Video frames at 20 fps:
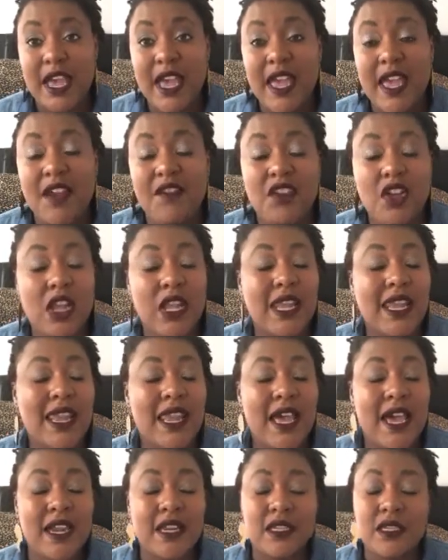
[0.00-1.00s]
I have a
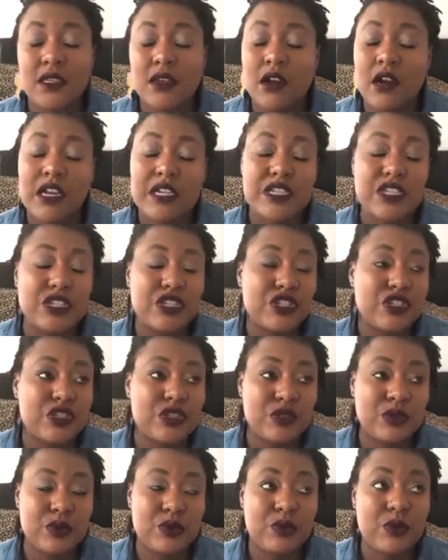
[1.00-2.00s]
lot of scar
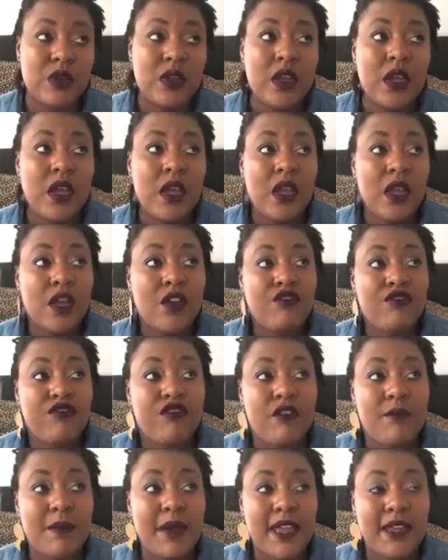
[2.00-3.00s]
tissue
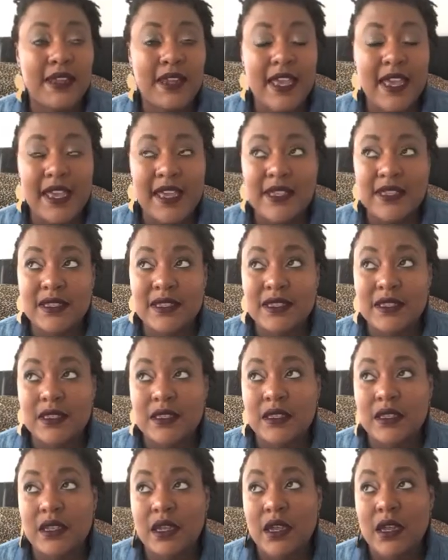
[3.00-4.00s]
from my
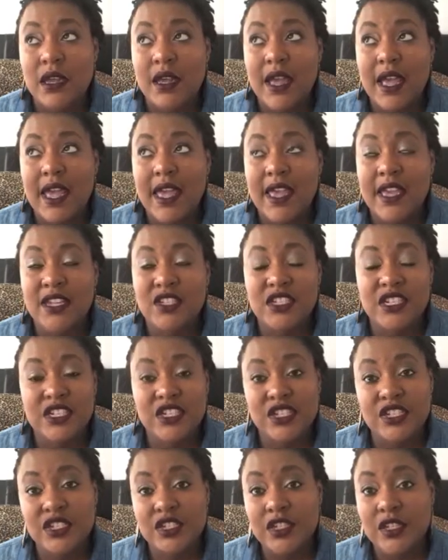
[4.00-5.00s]
last
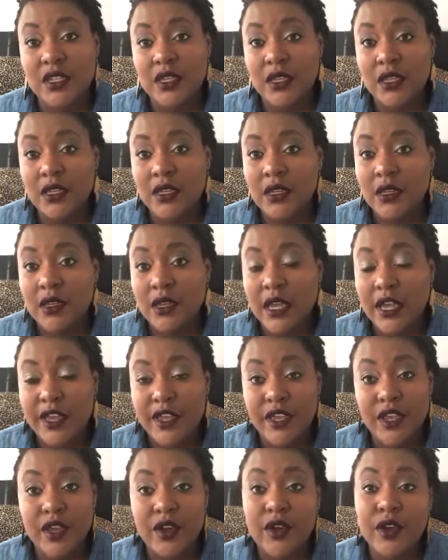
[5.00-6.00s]
HSG a
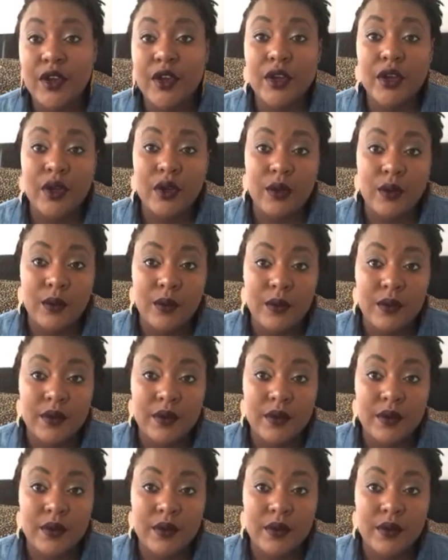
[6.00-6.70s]
year ago